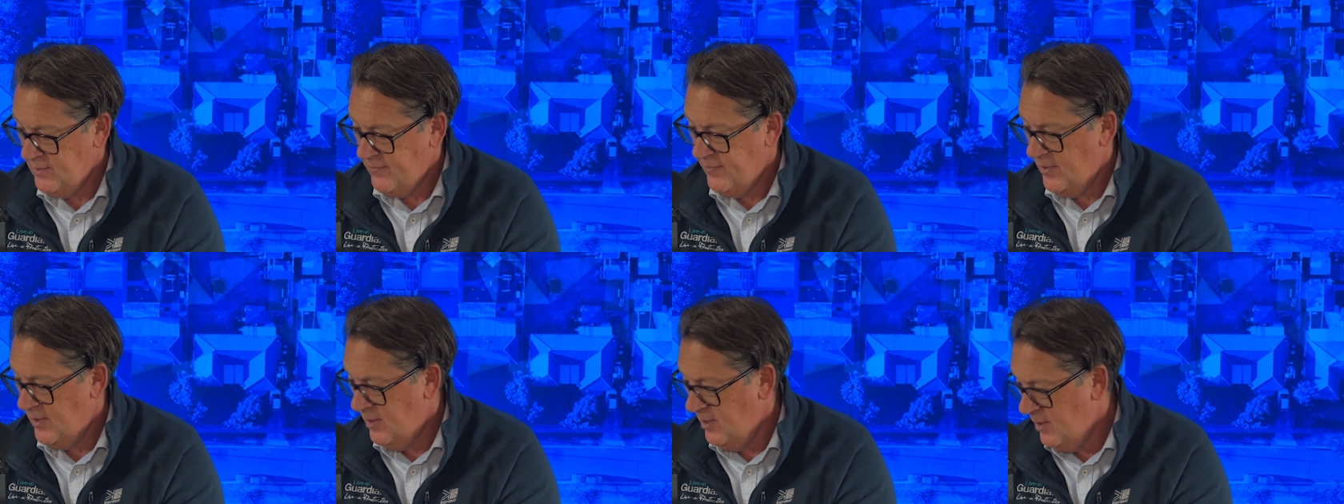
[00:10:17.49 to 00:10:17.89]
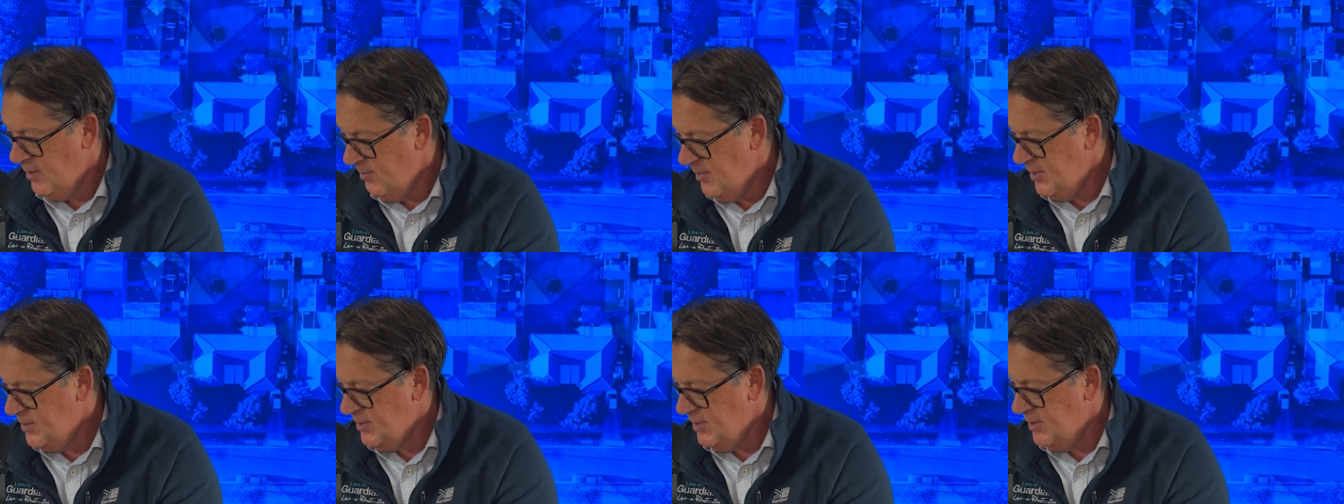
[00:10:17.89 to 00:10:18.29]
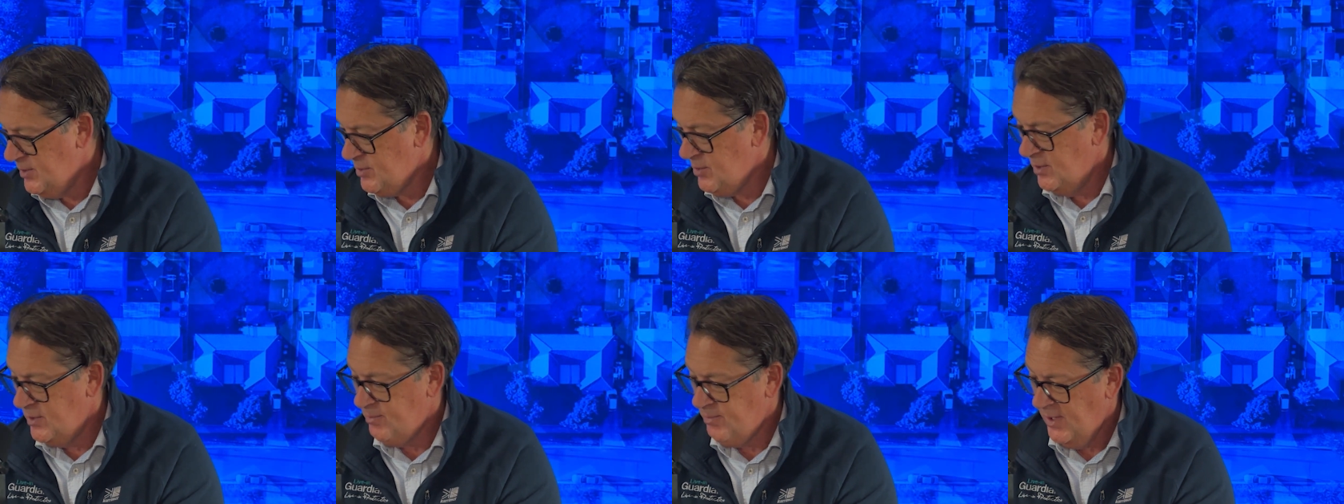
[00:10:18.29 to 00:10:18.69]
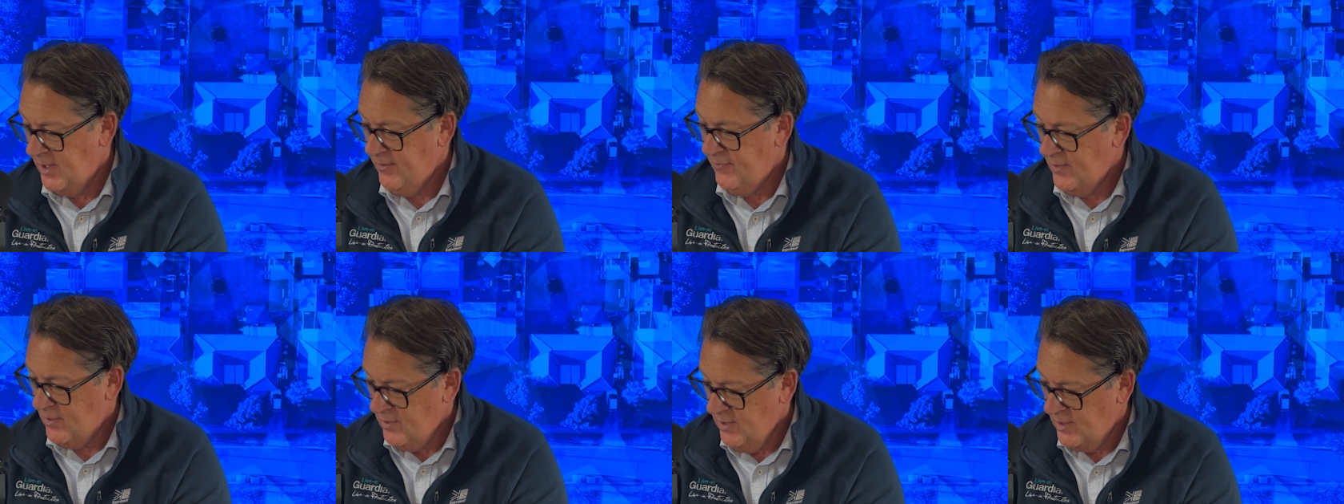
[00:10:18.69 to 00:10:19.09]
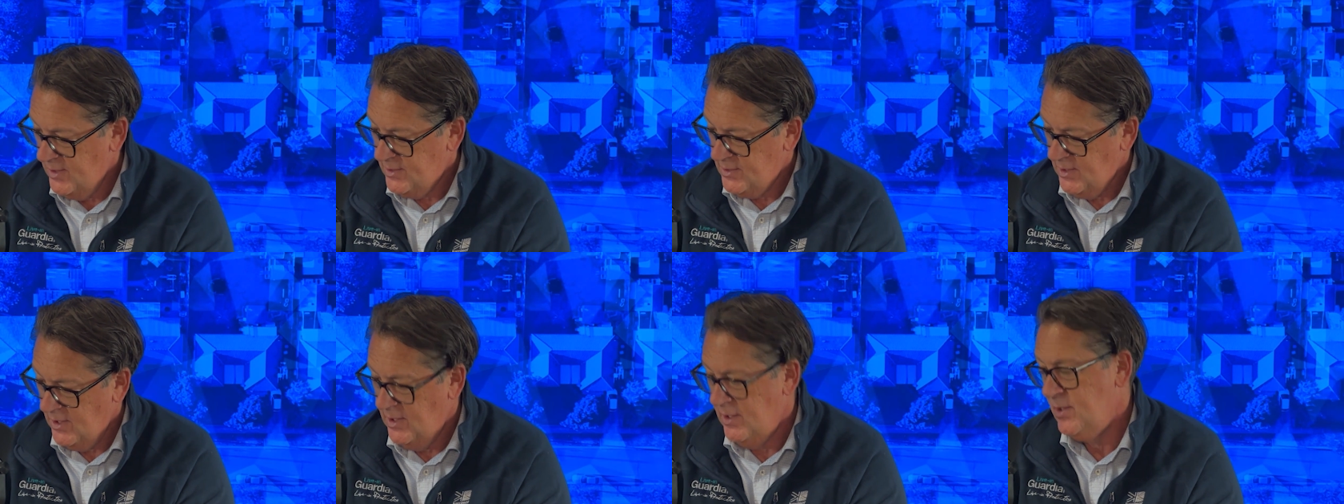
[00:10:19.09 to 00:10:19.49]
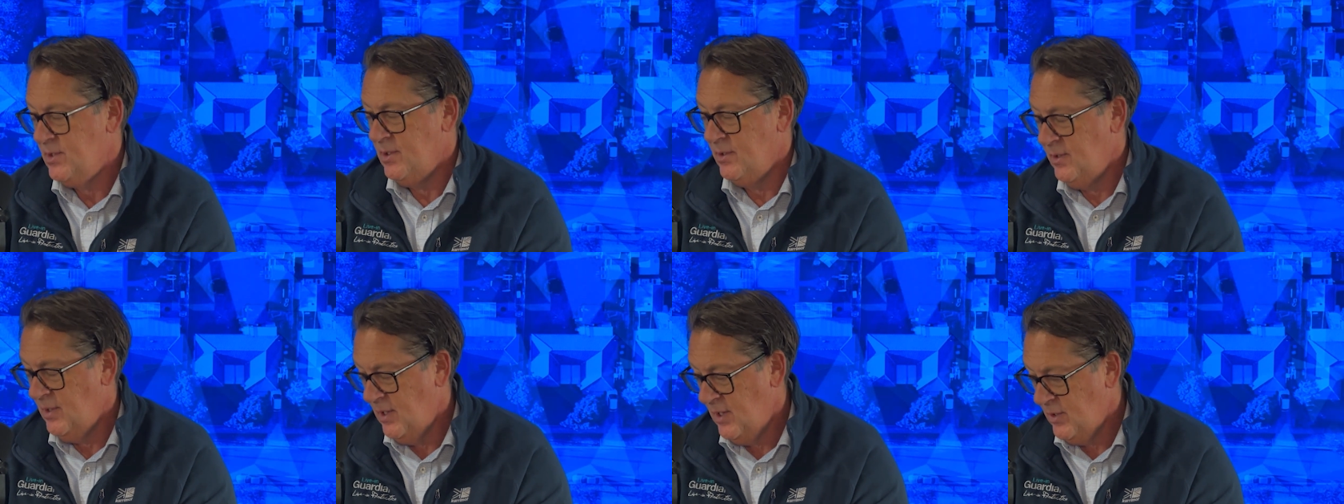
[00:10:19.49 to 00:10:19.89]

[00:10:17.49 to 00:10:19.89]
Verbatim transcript: The fire alarm engineer's got the BAFE accreditation,